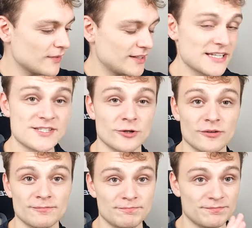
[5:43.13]
that's
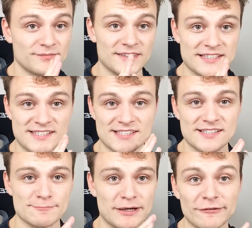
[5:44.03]

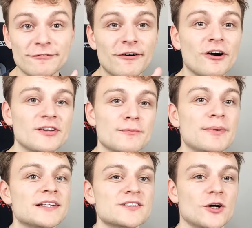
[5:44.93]
by far the
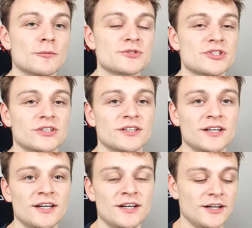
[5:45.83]
best option
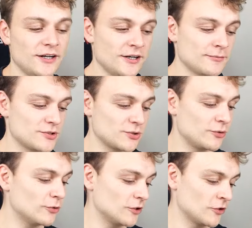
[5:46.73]
to
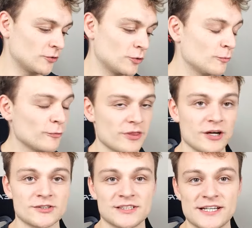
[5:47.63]
cool your room
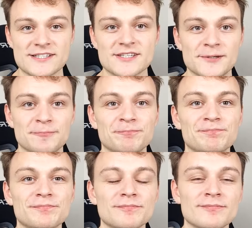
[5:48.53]
without an AC.
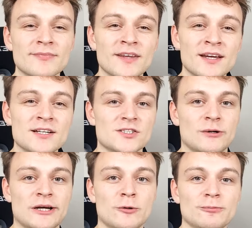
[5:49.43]

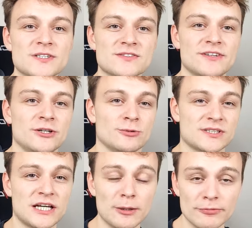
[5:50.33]
So I hope this video
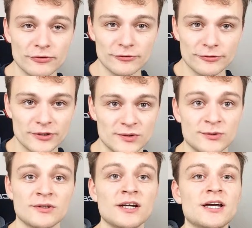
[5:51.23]
was helpful for
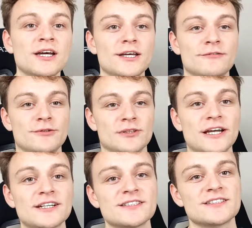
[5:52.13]
you. If you
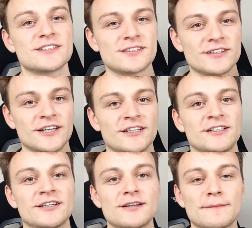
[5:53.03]
liked it,
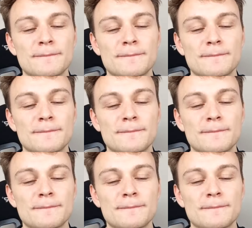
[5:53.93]
then